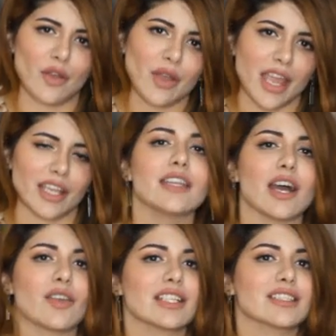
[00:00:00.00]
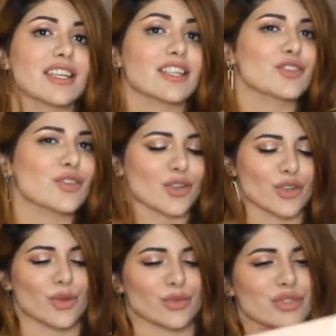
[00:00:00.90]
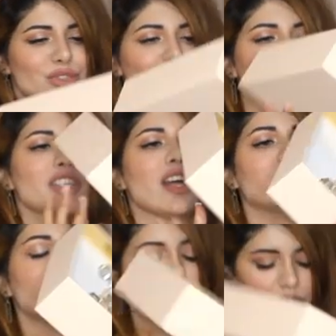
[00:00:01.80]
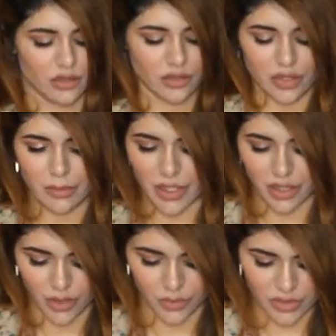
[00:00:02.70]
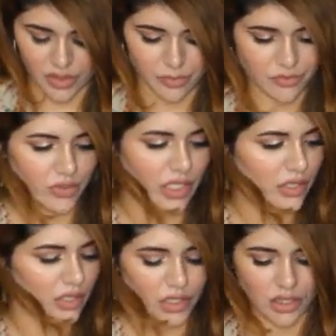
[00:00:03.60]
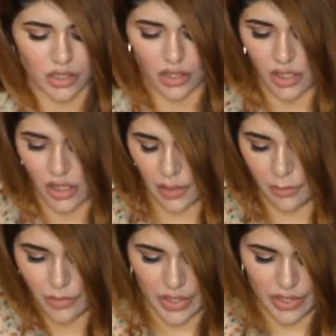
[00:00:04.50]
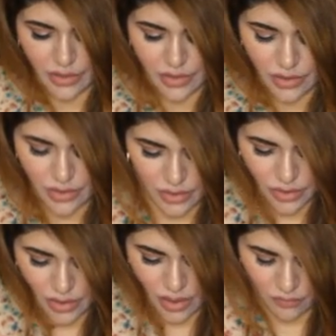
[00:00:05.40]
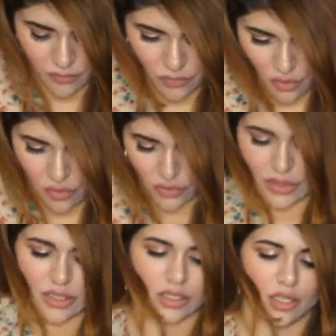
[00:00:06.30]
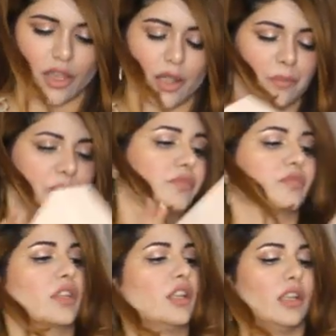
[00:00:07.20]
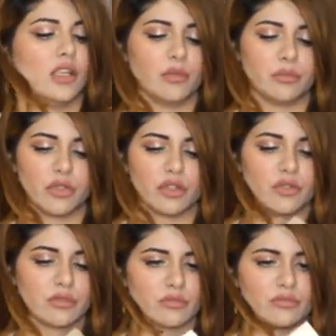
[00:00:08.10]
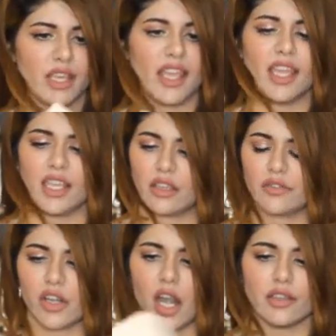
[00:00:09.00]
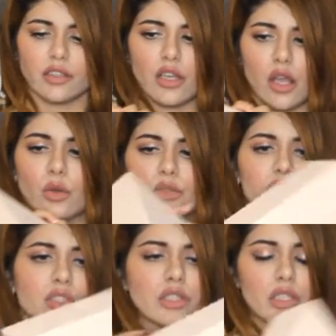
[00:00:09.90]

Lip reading: Okay, so now let's get into the notes, shall we? Well, let me close this before anything breaks and falls. Okay, beautiful. Hey, where are the notes?